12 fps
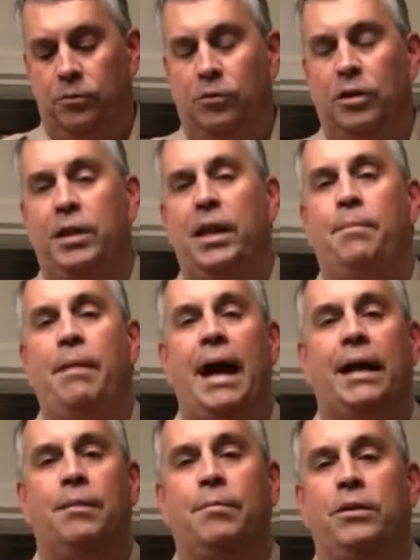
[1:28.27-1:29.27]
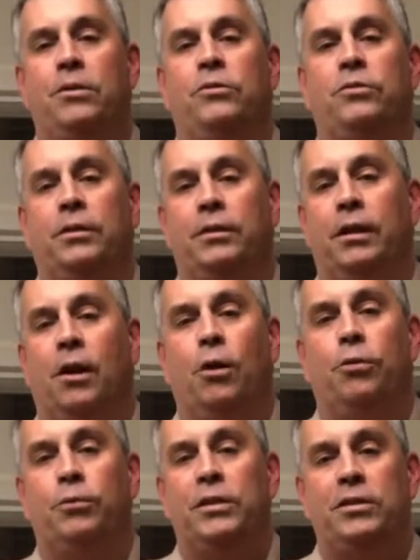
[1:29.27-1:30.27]
the ditty bag can be used in all
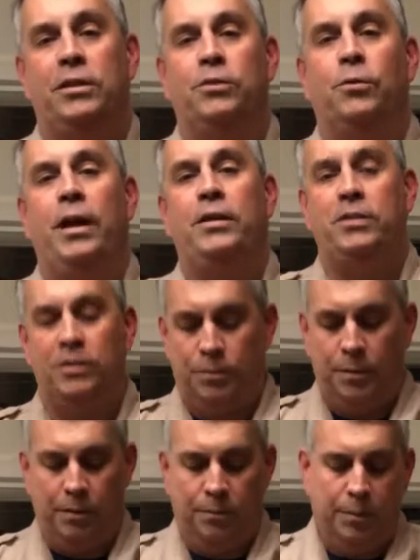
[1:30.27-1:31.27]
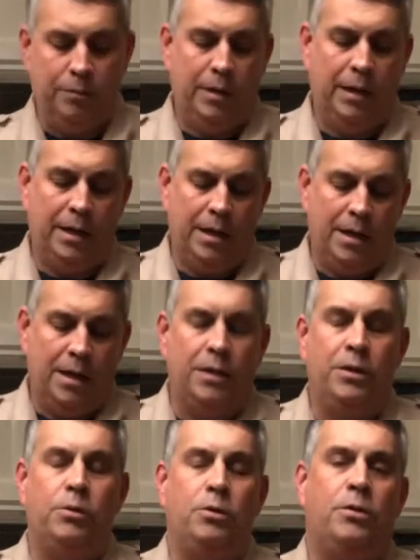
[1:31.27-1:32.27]
three situations, but really
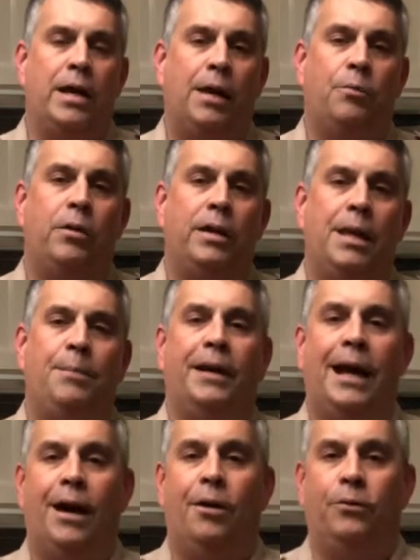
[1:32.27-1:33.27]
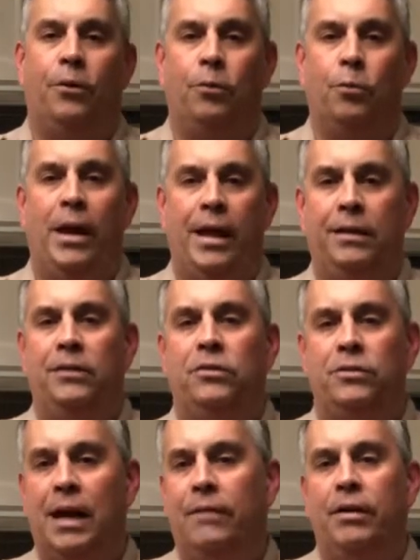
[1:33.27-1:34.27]
you kind of want to keep an eye on weight. This
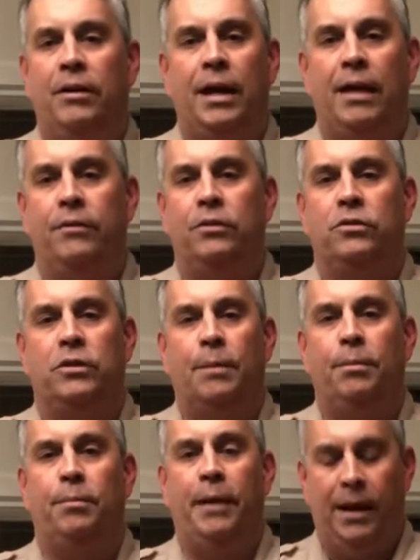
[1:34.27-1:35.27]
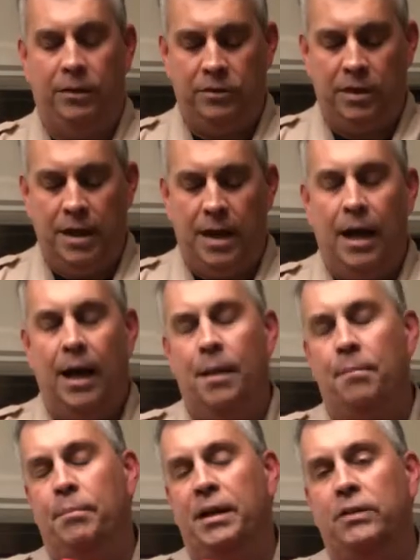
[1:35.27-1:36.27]
is not very heavy, it's a couple of pounds,
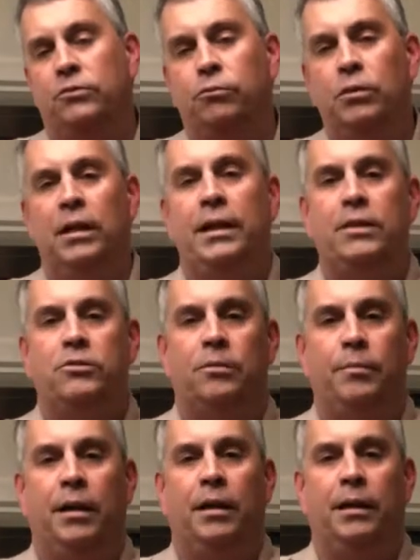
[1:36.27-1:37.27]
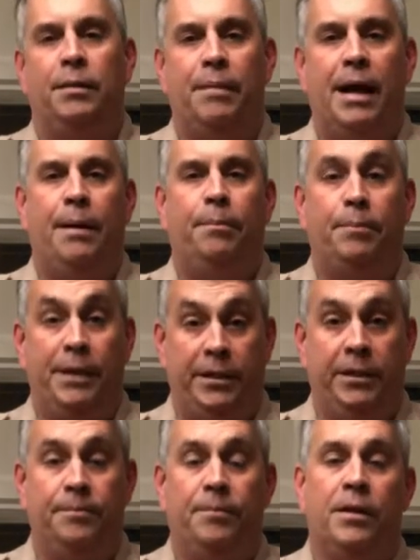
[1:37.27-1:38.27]
but it's really instrumental, in my
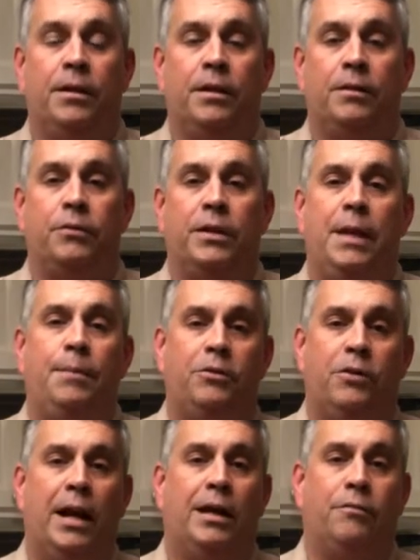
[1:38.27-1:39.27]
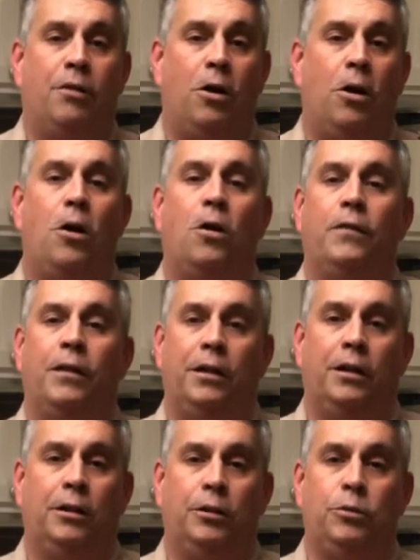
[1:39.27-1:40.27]
opinion, for keeping track of all the
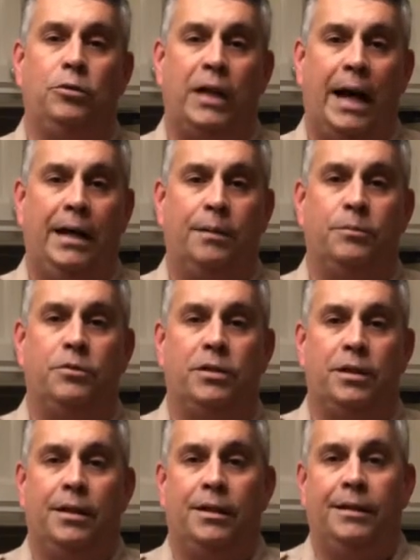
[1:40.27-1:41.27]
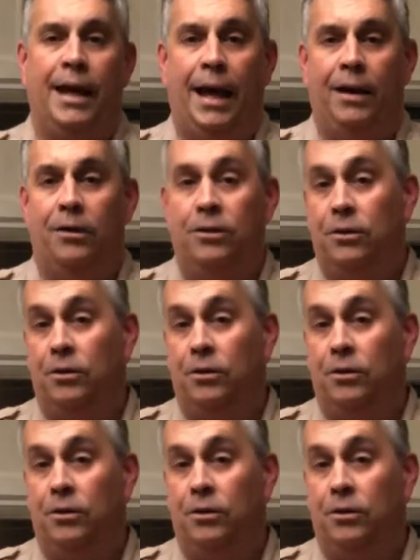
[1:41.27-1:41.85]
little loose items that